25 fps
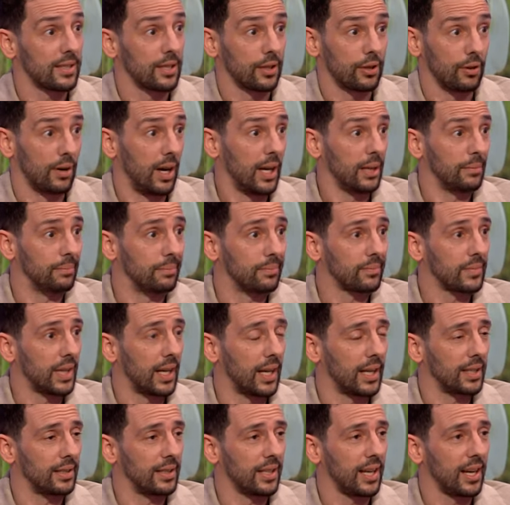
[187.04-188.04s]
crime,
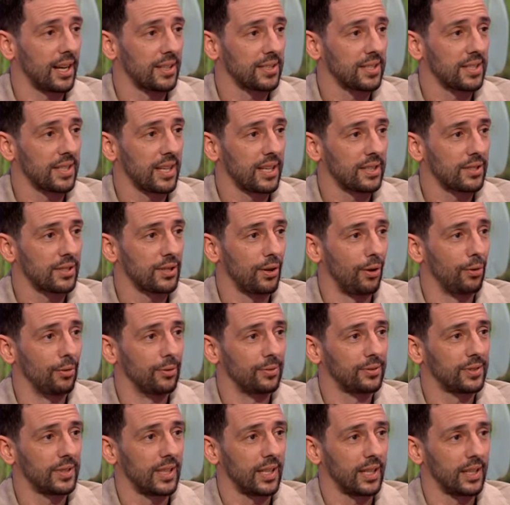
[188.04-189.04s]
and it has to get
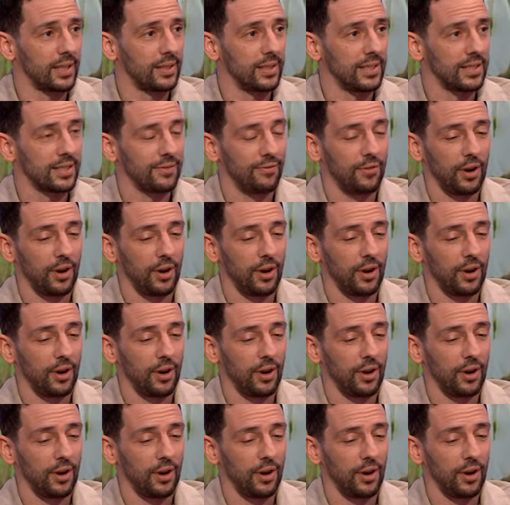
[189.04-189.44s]
solved. And it's